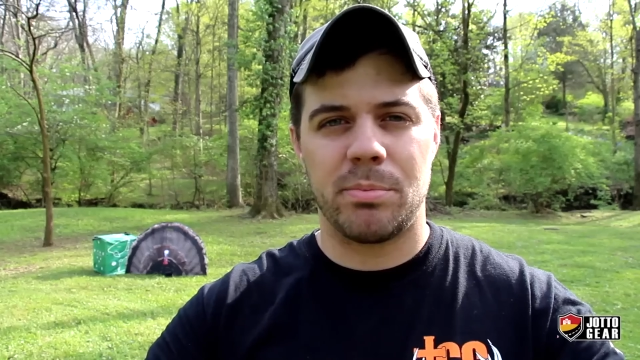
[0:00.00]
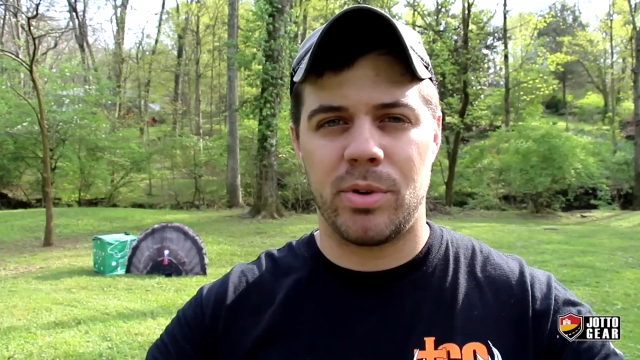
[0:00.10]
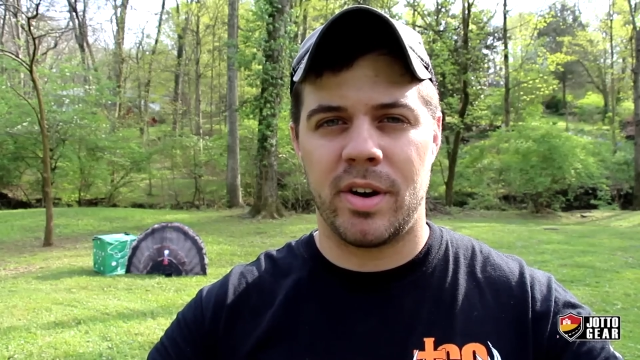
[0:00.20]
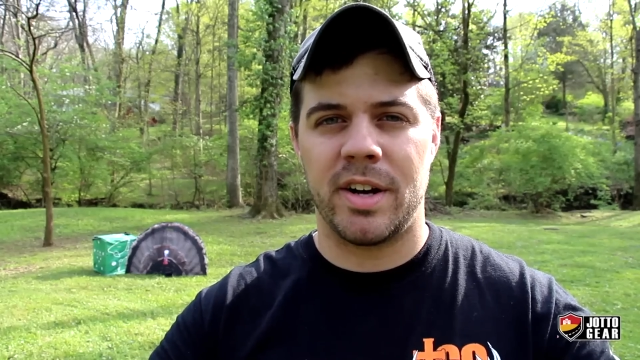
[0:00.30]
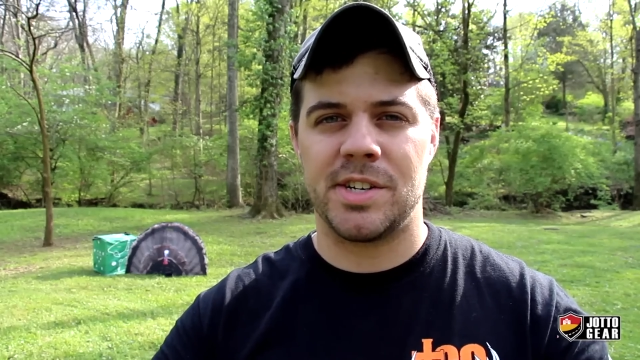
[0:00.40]
of
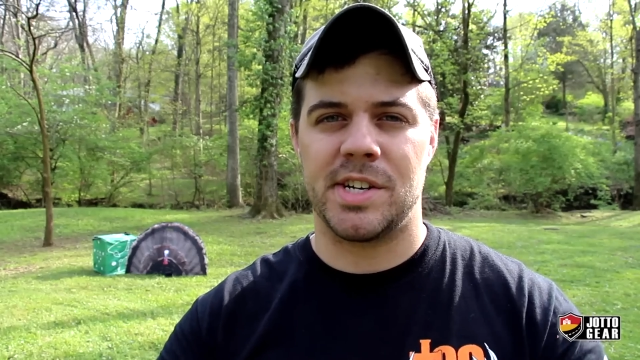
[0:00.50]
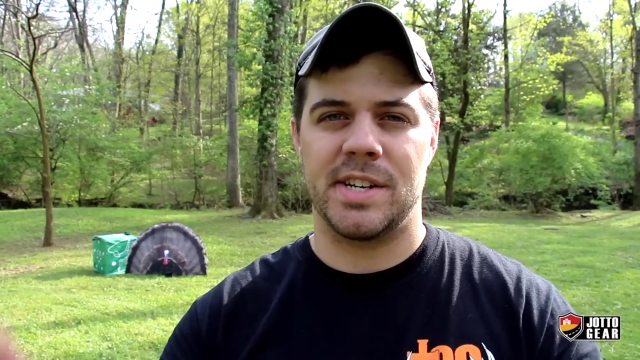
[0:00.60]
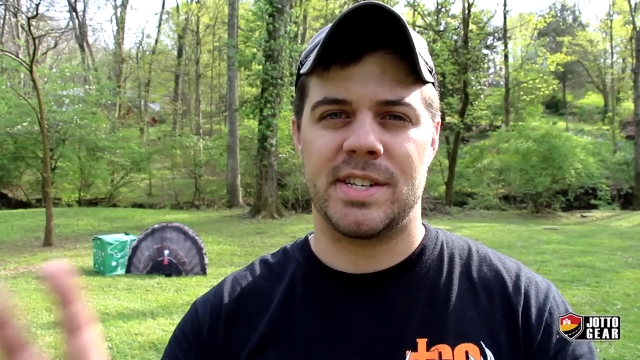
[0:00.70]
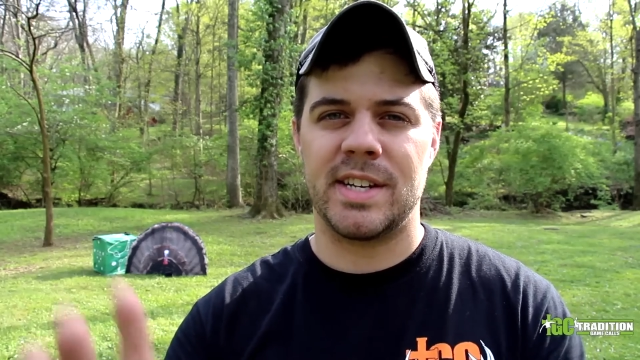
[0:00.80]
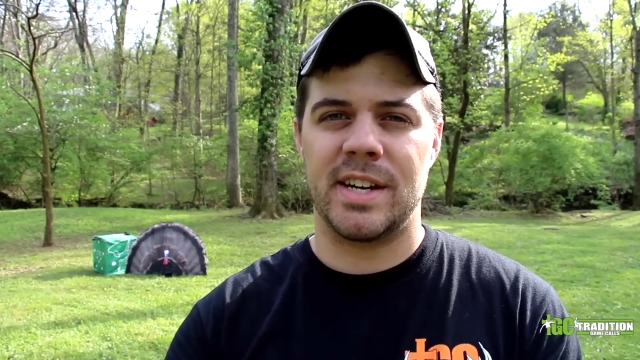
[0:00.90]
brush and
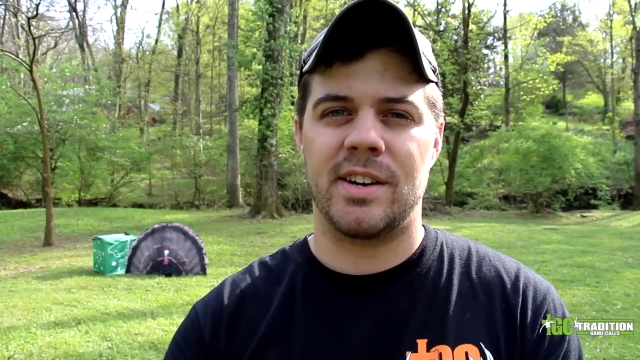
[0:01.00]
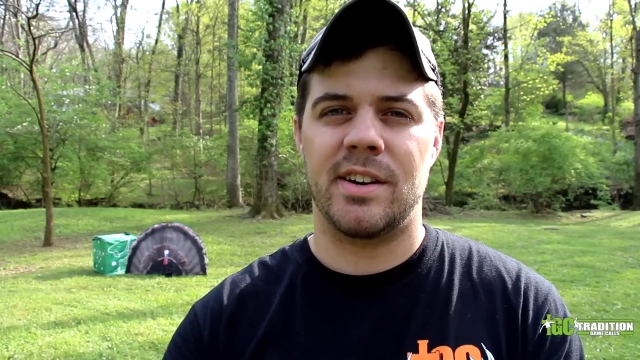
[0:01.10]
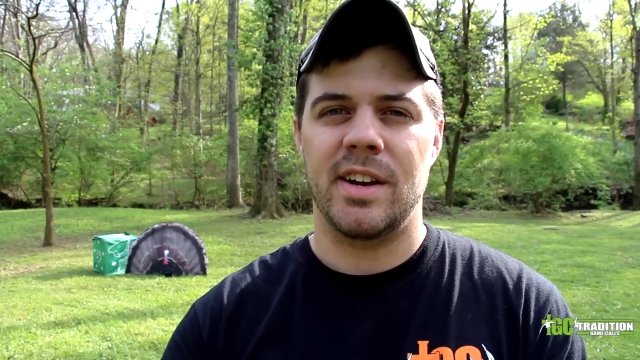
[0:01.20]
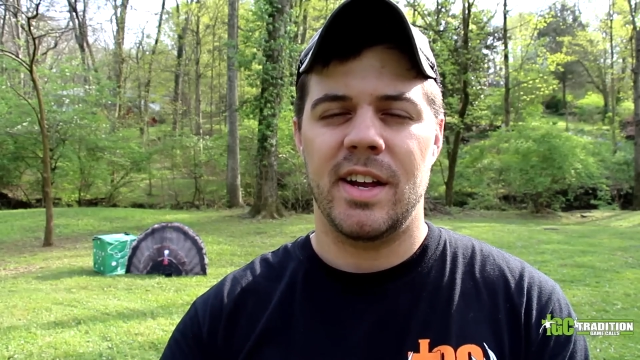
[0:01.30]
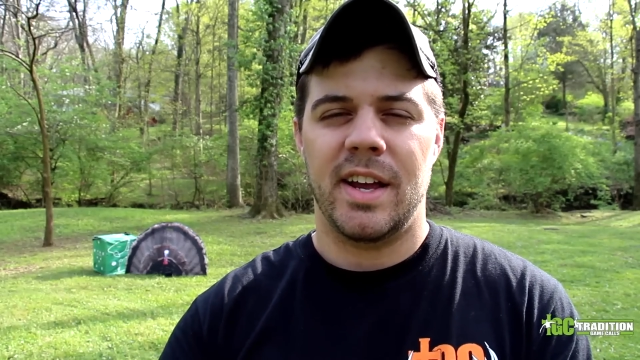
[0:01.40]
a
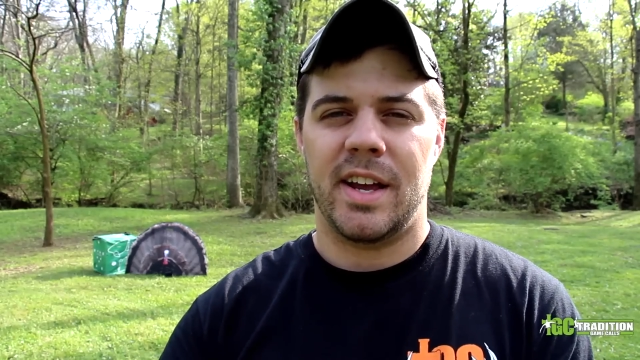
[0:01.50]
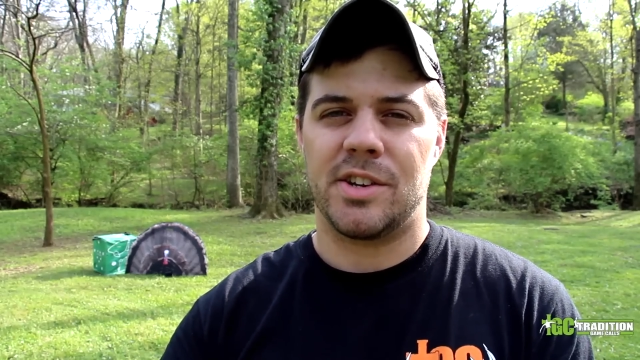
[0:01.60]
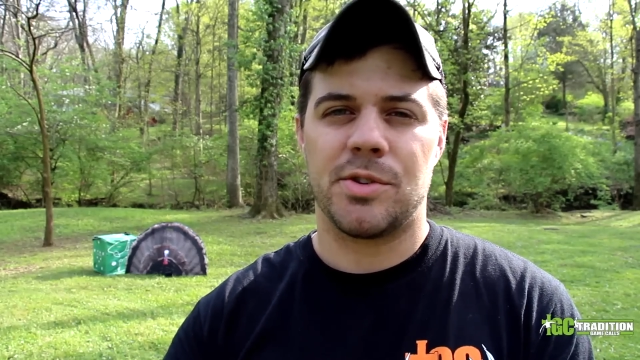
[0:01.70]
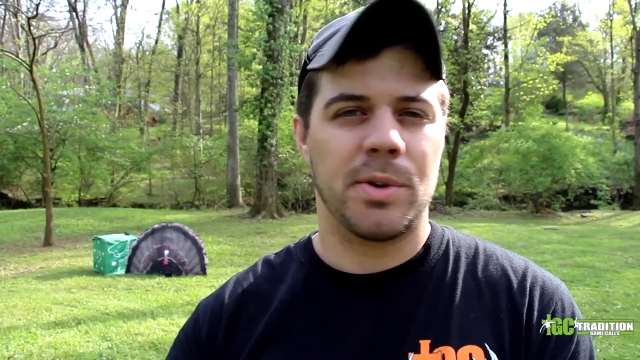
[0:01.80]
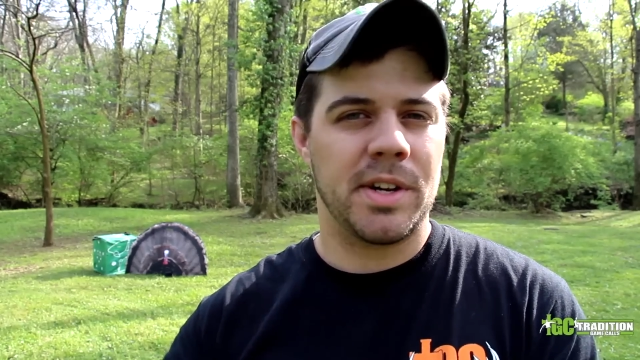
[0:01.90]
cedar,
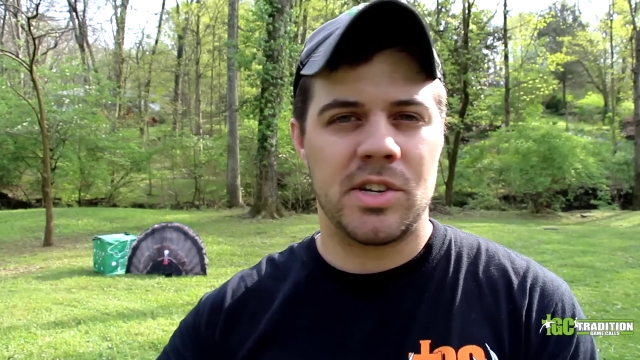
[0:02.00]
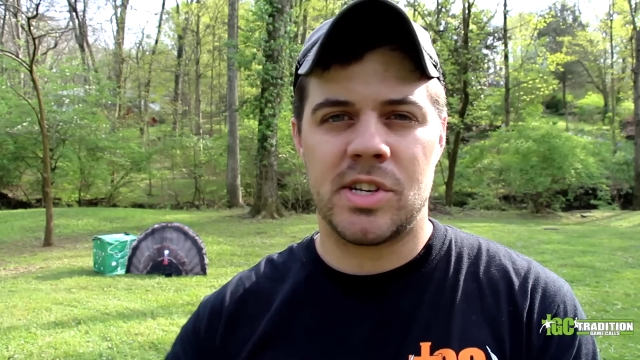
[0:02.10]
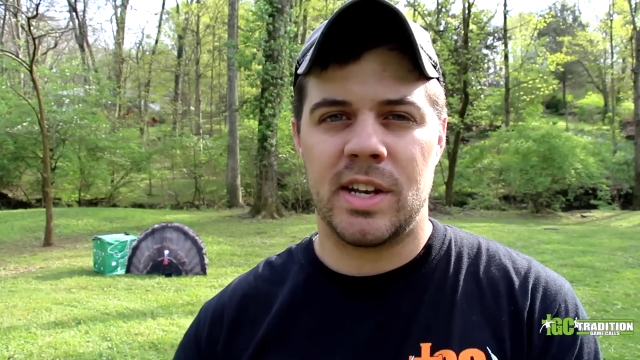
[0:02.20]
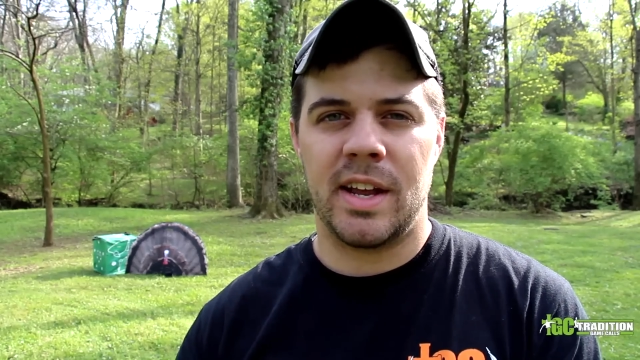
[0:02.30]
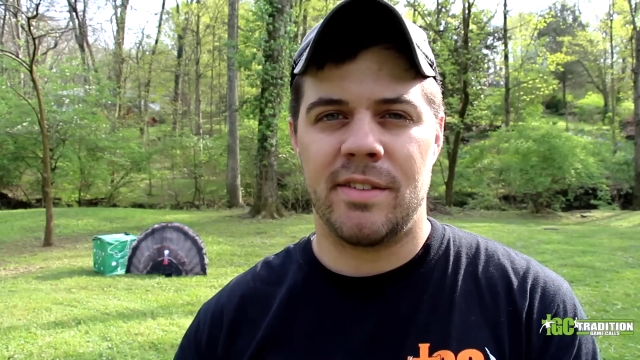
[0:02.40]
and Shorty
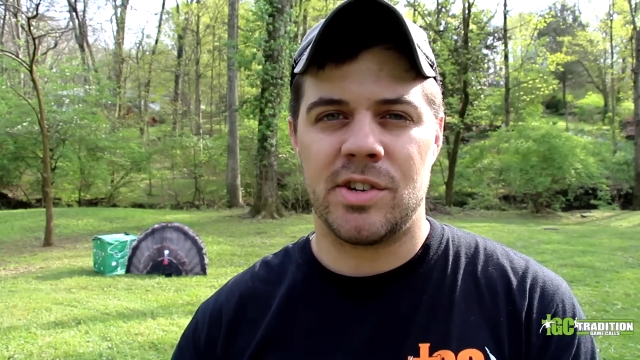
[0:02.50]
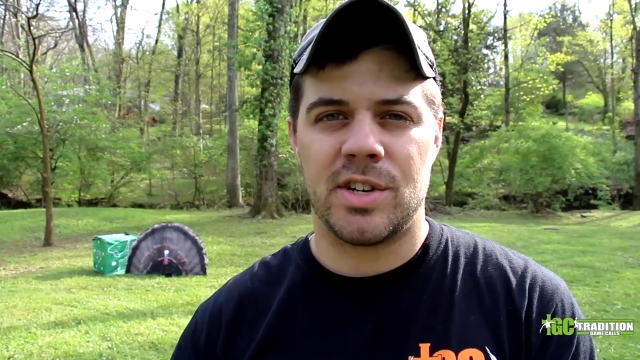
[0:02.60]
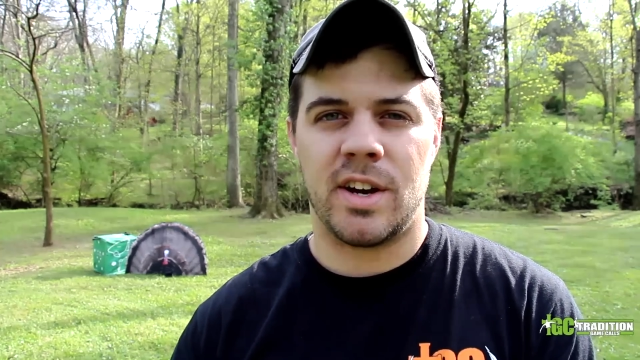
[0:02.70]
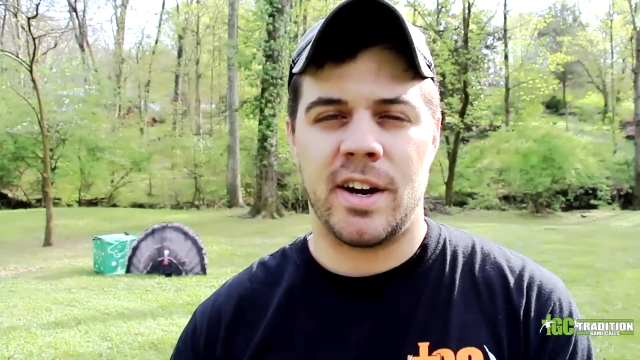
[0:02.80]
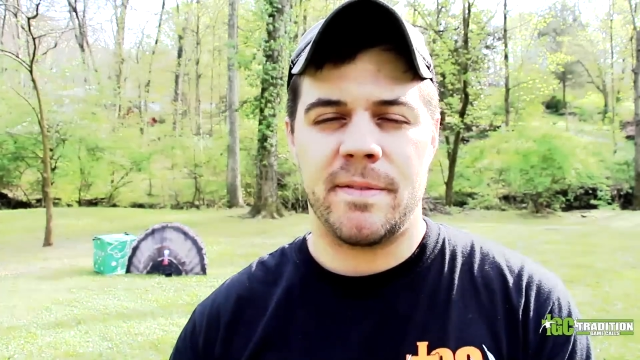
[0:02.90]
just didn't have a
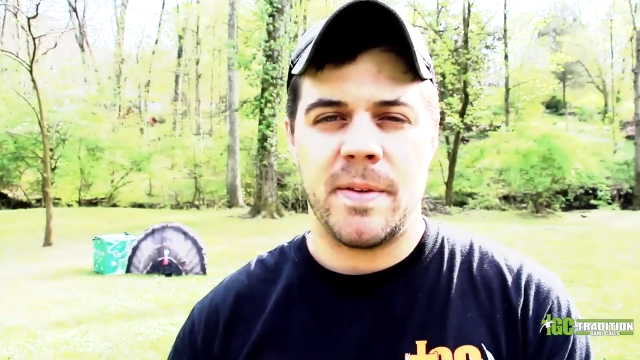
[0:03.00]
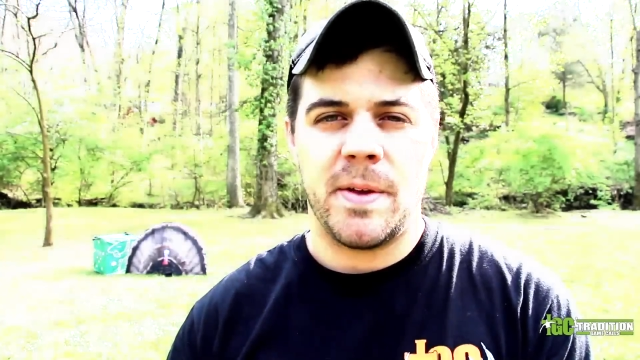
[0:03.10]
shot.